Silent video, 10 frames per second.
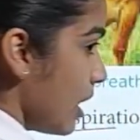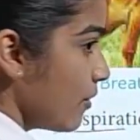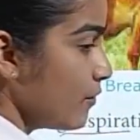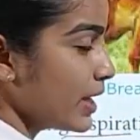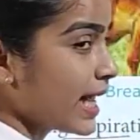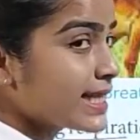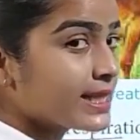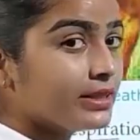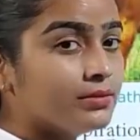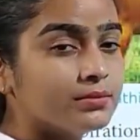When I
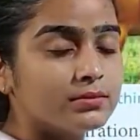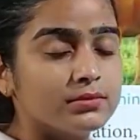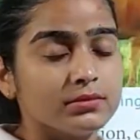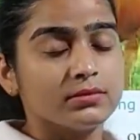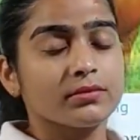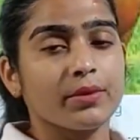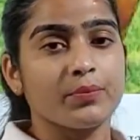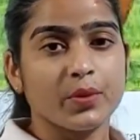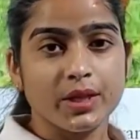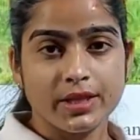say
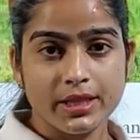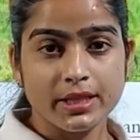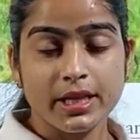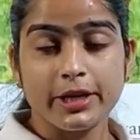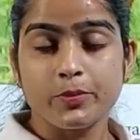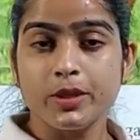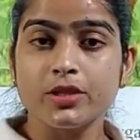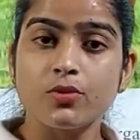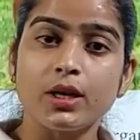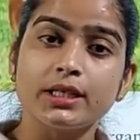breathe in, it means you
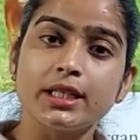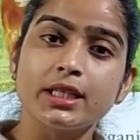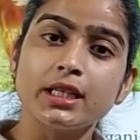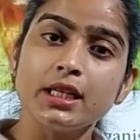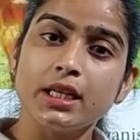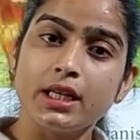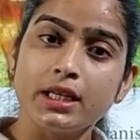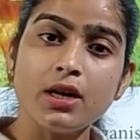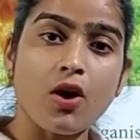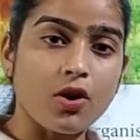are taking in
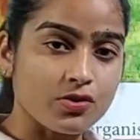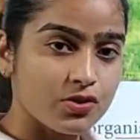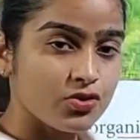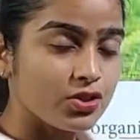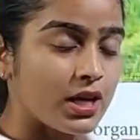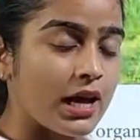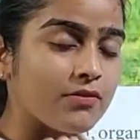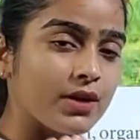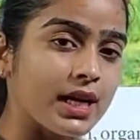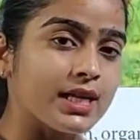oxygen, and when
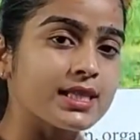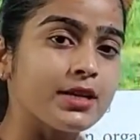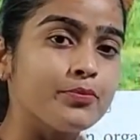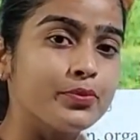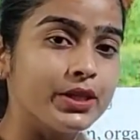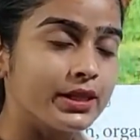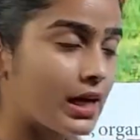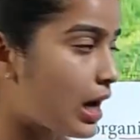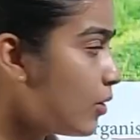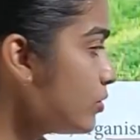I say breathe
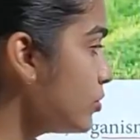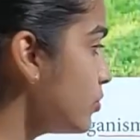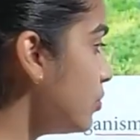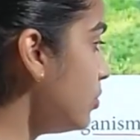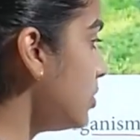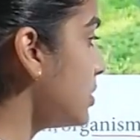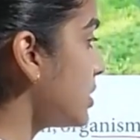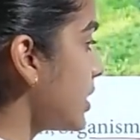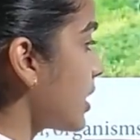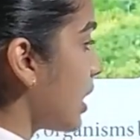out, you
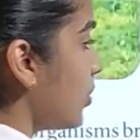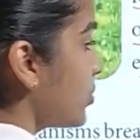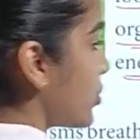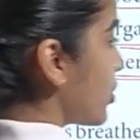take out your